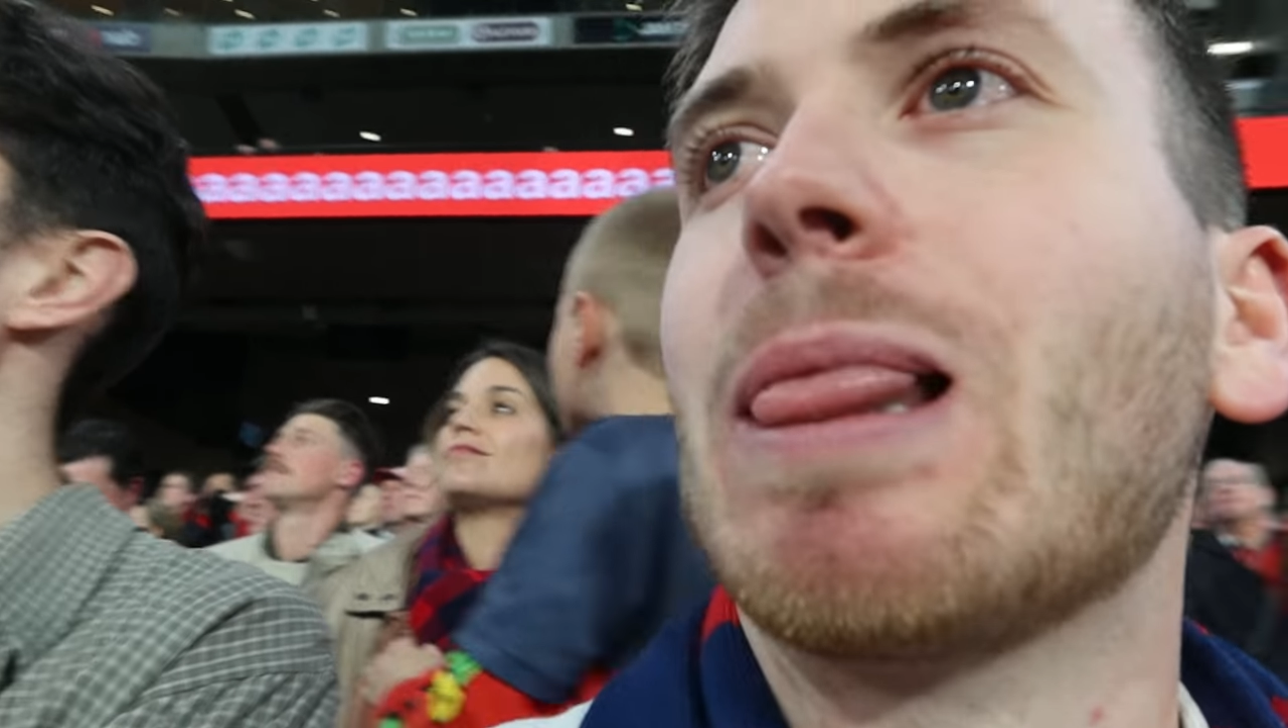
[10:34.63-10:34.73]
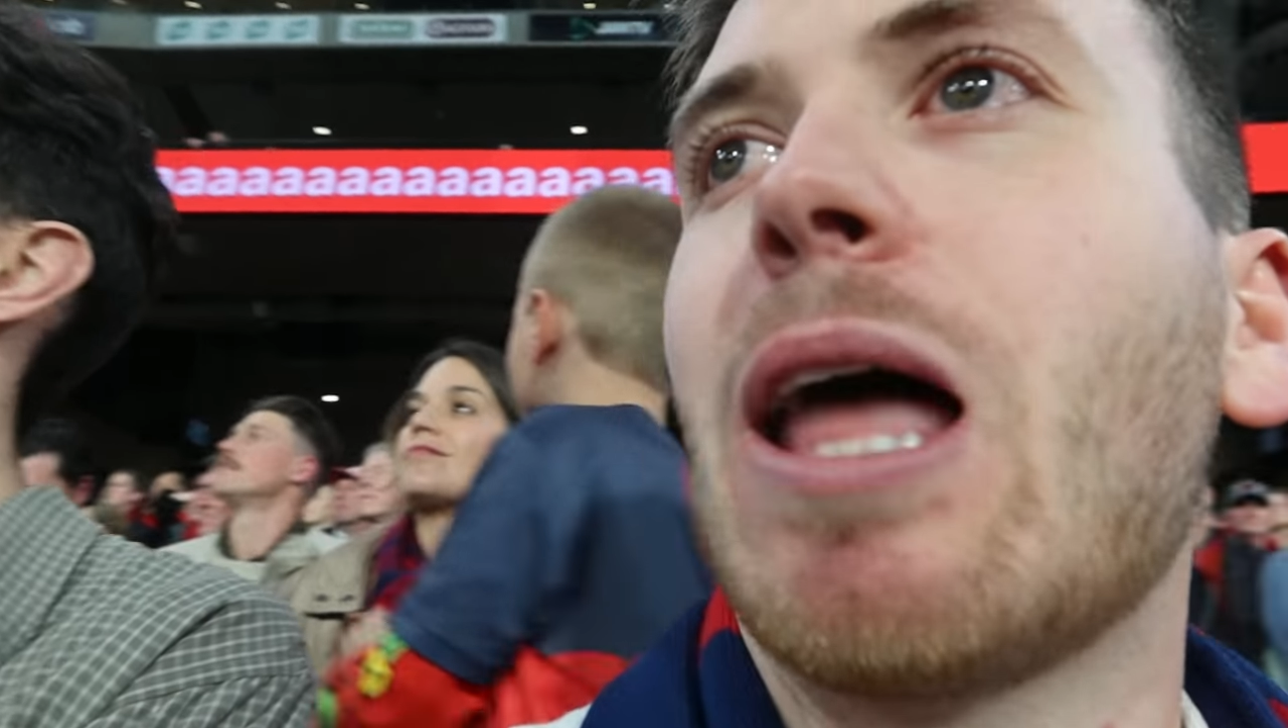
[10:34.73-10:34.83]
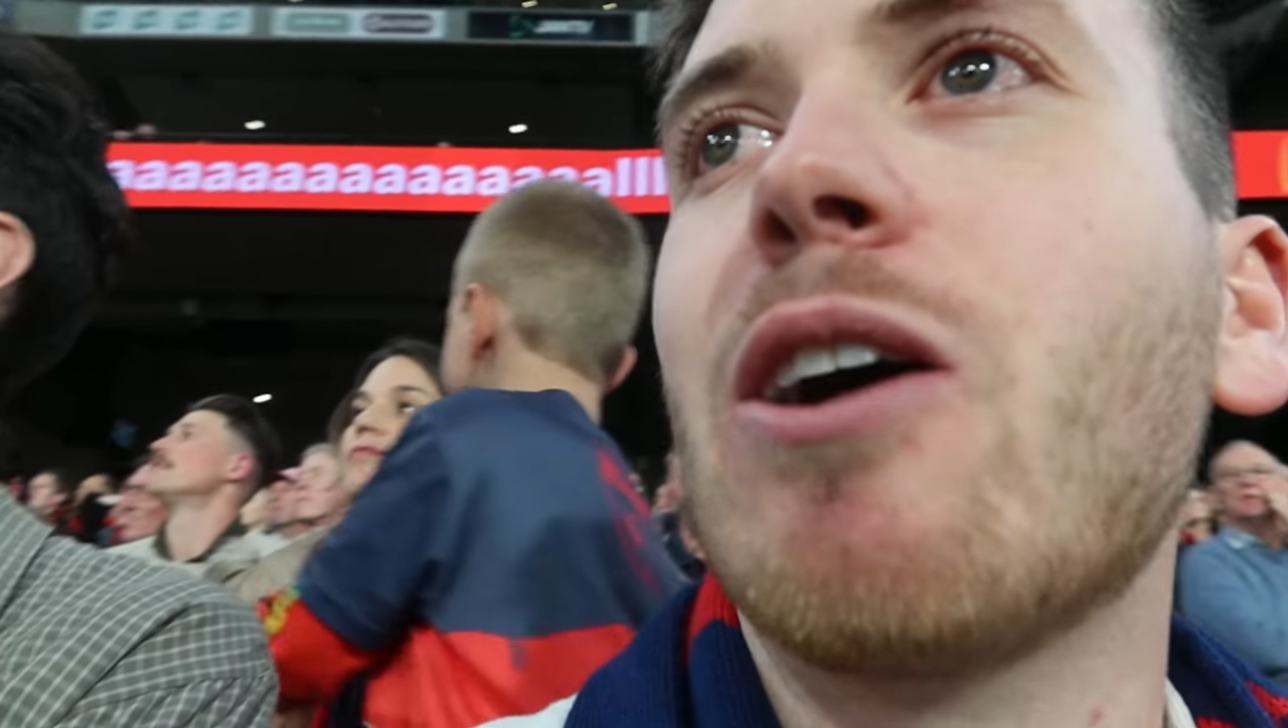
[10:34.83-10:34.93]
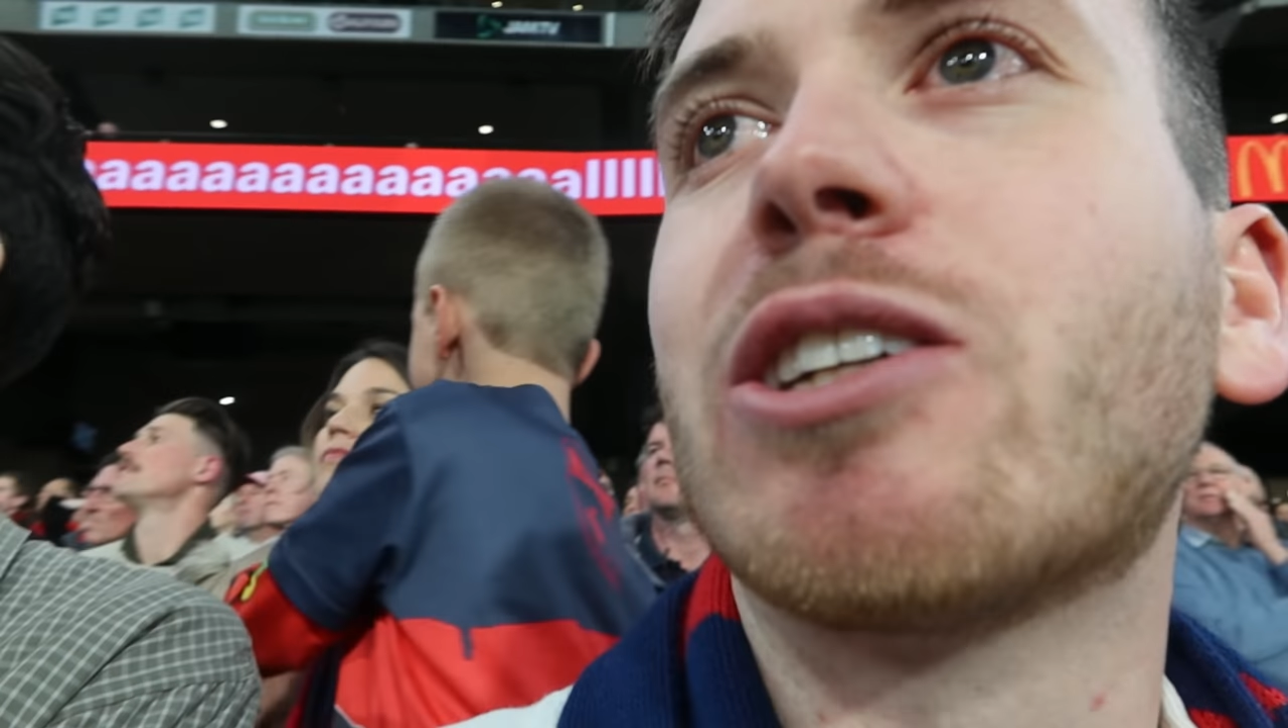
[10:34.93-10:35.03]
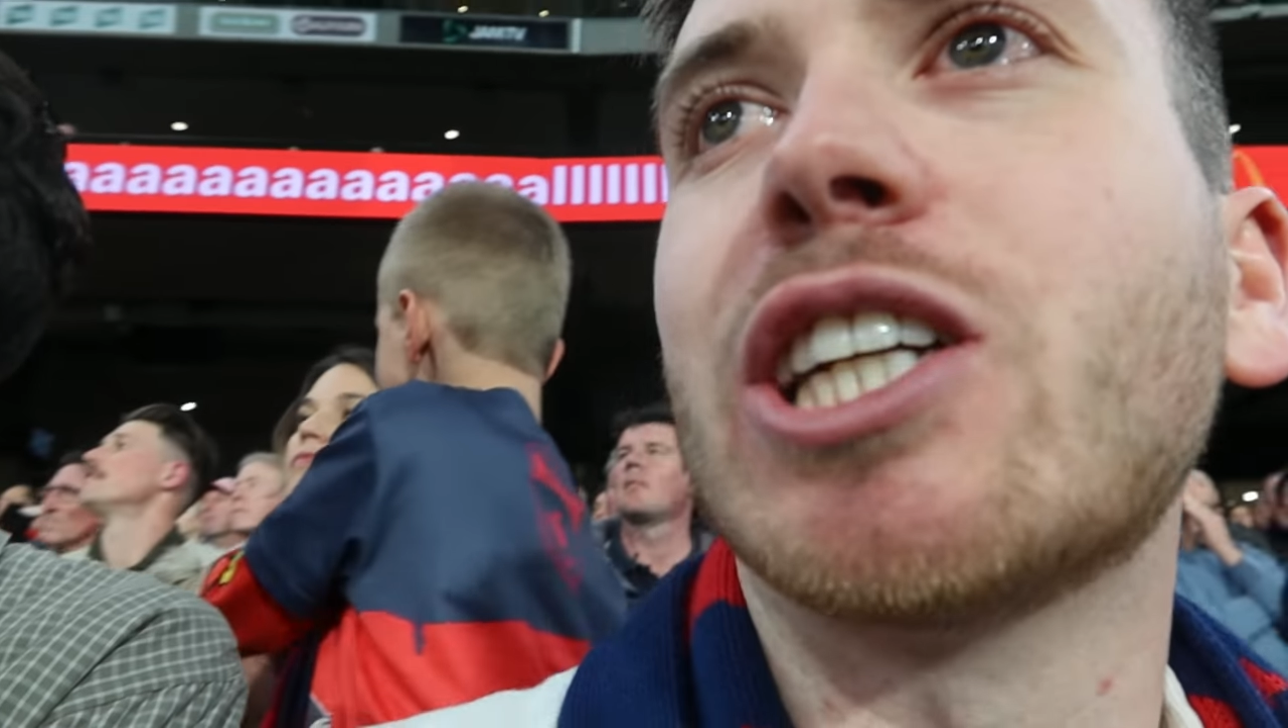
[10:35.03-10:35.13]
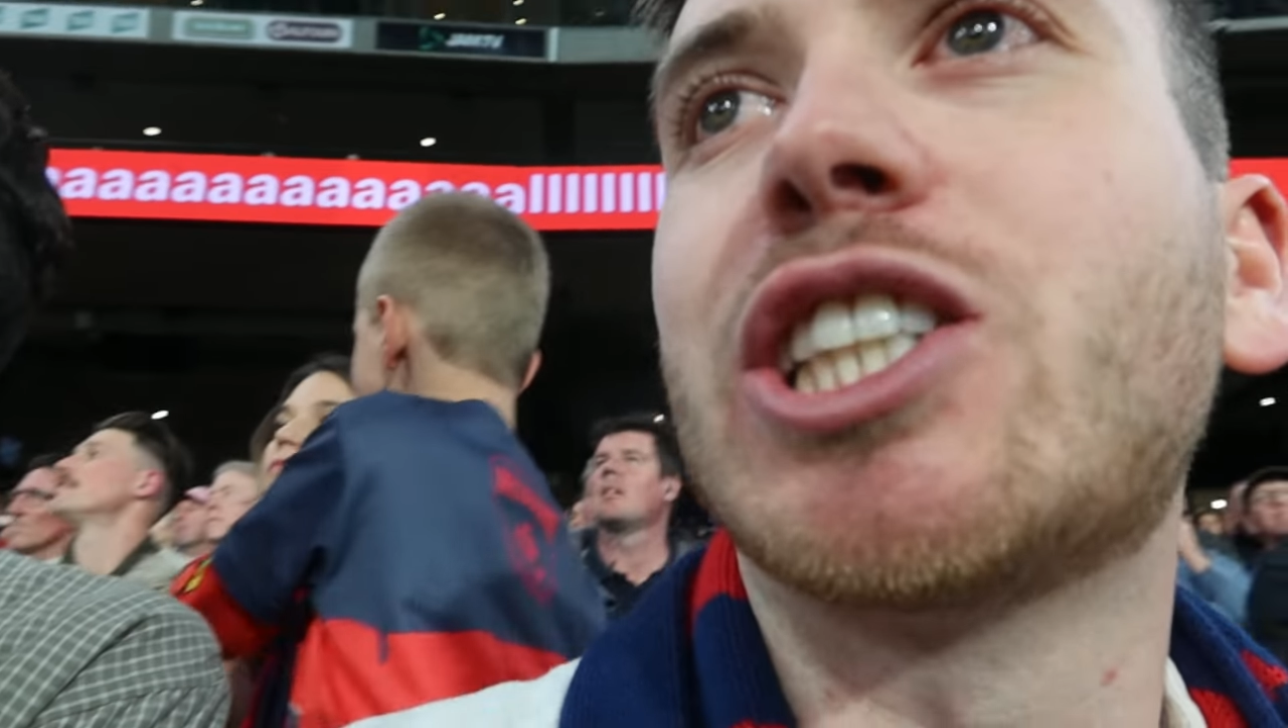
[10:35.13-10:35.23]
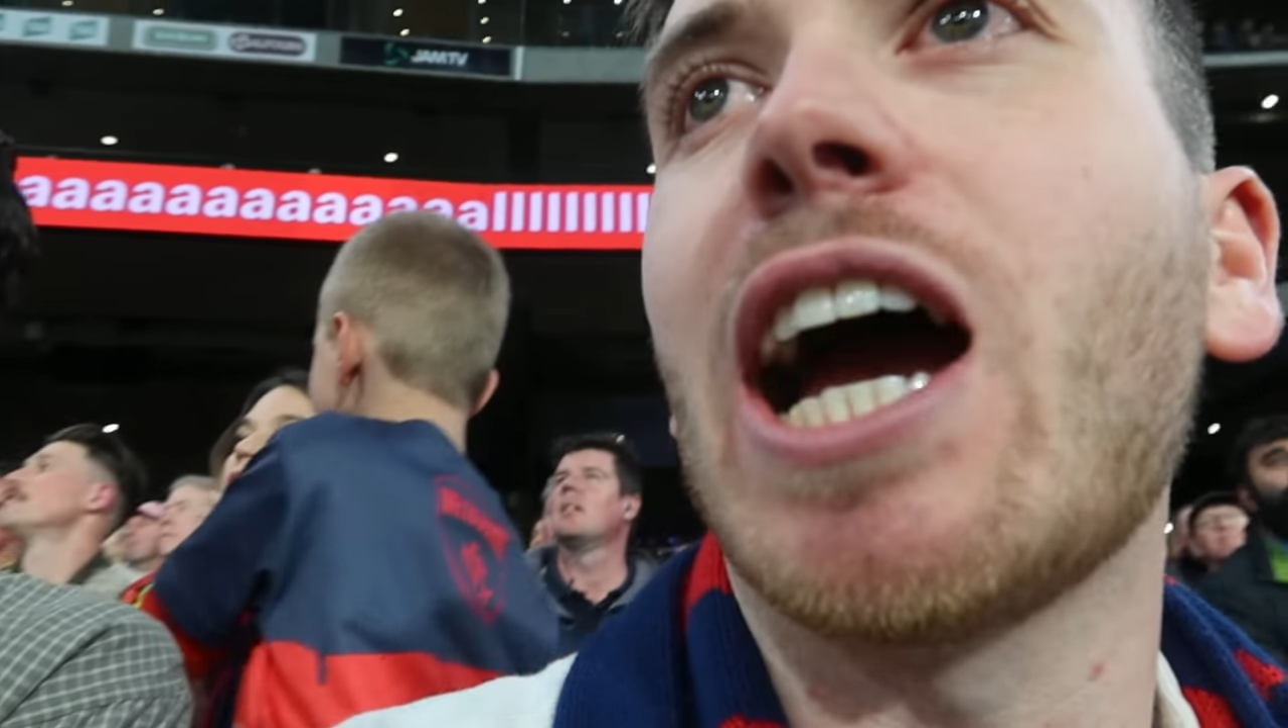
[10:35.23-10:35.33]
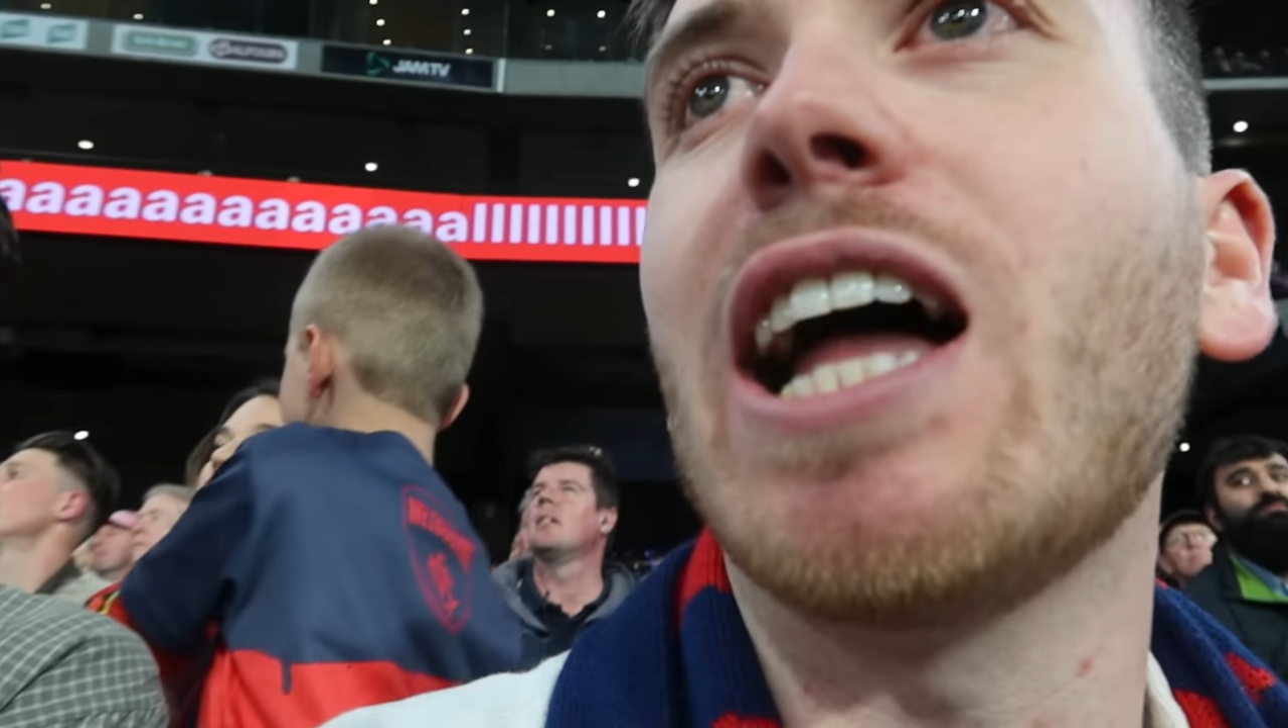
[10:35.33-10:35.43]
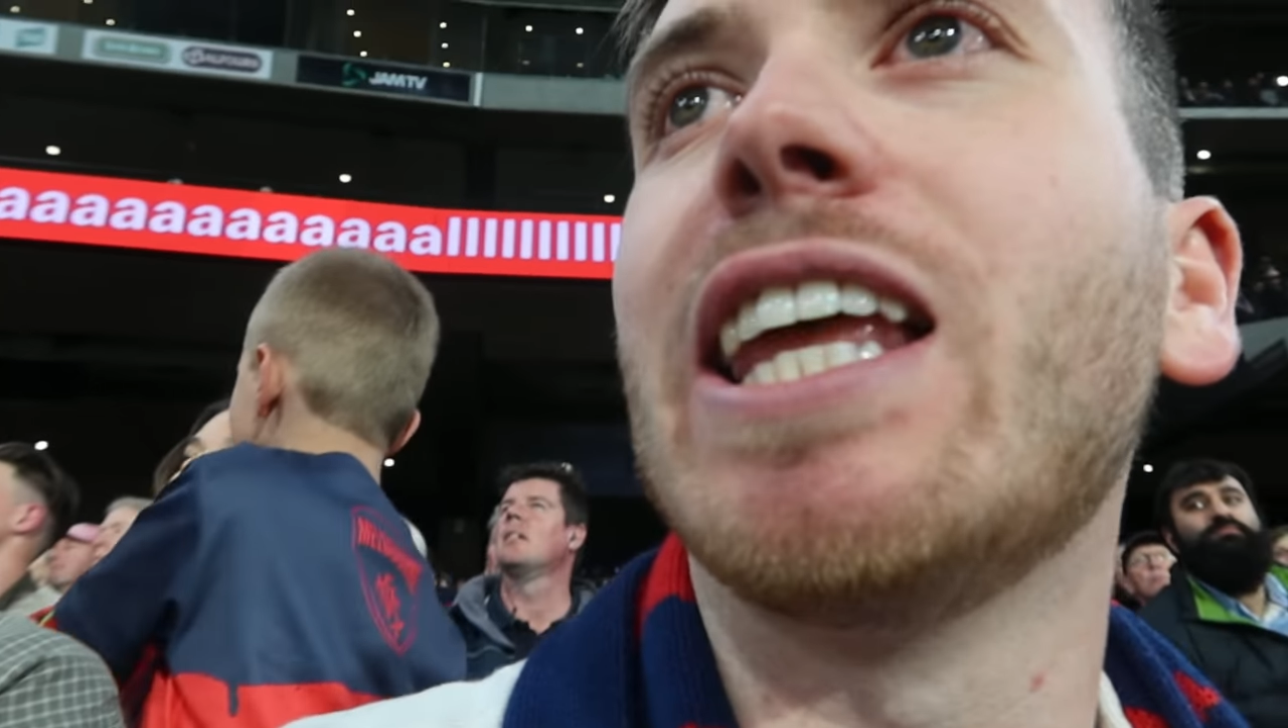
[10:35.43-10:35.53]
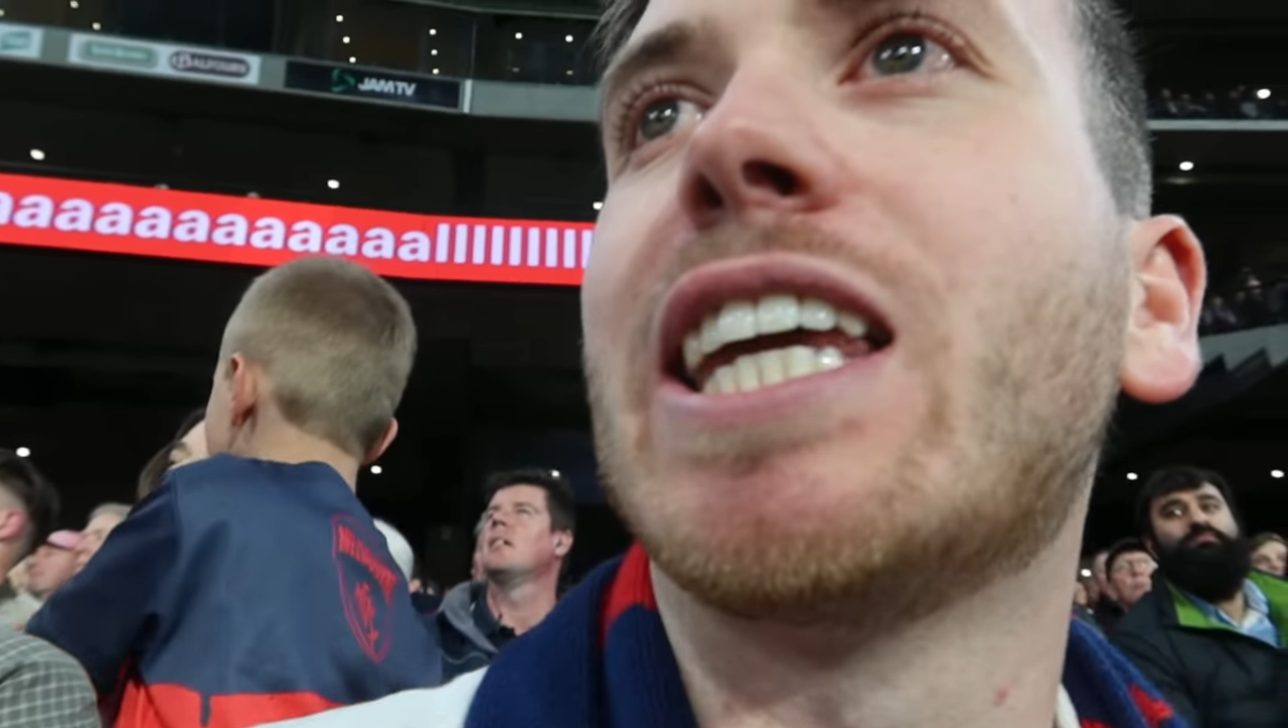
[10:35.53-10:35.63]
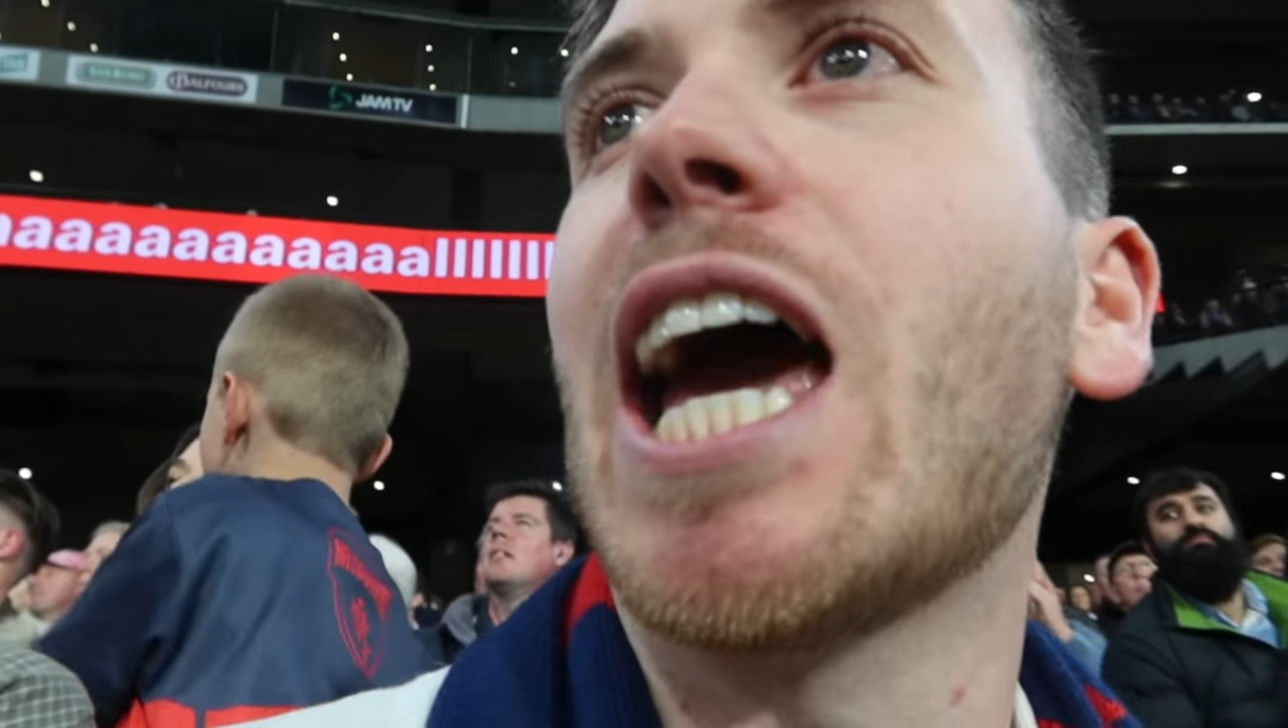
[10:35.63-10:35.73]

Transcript: Long to Charlie